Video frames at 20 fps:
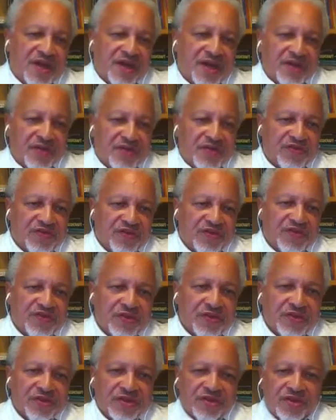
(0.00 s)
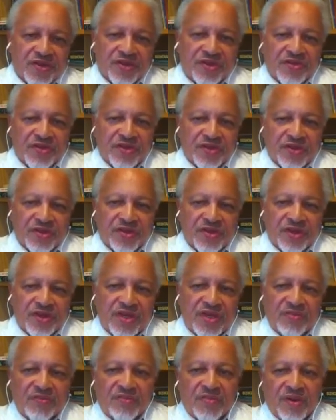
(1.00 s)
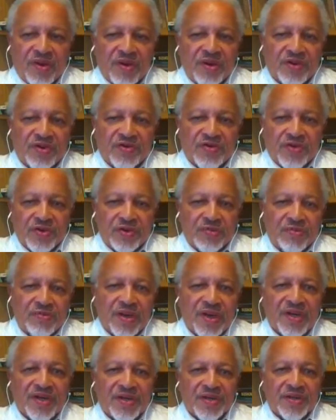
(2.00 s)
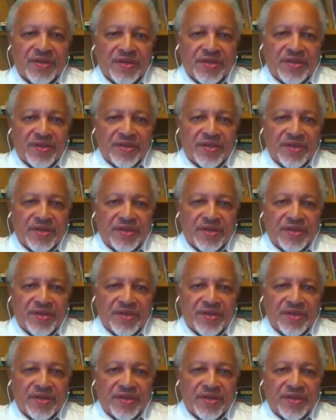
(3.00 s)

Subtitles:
cut off the circulation in any part of your body,